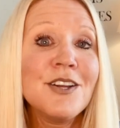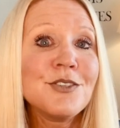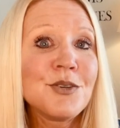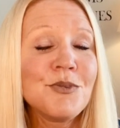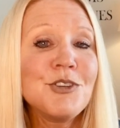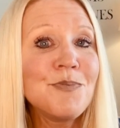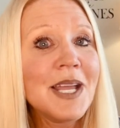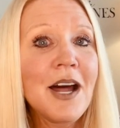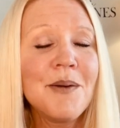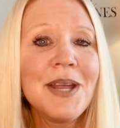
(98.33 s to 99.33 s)
So when you
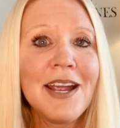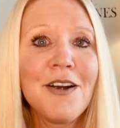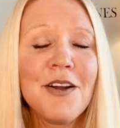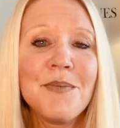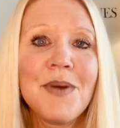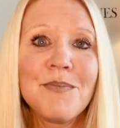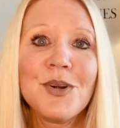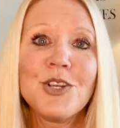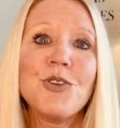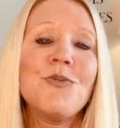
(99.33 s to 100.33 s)
become a Hera Hub member,
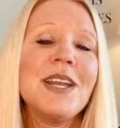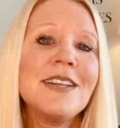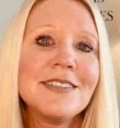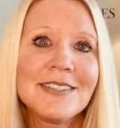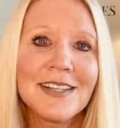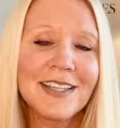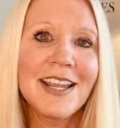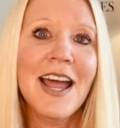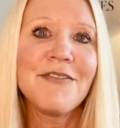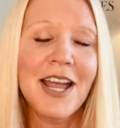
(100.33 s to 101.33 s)
you instantly
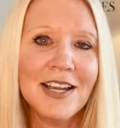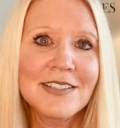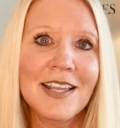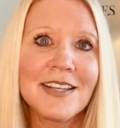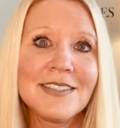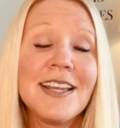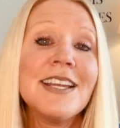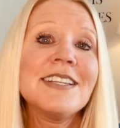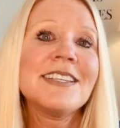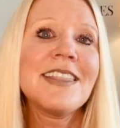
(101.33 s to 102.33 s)
have access
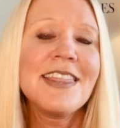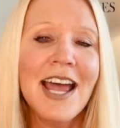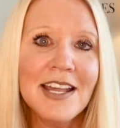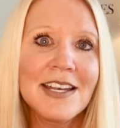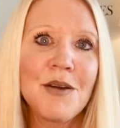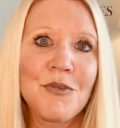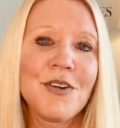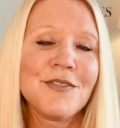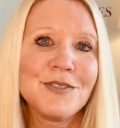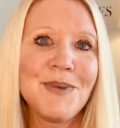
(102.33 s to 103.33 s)
to that
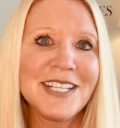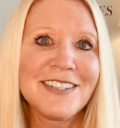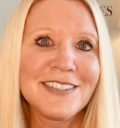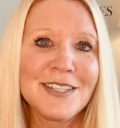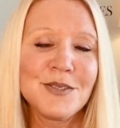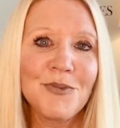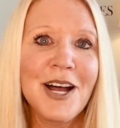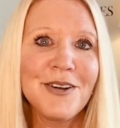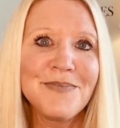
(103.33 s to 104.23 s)
network of spaces as well.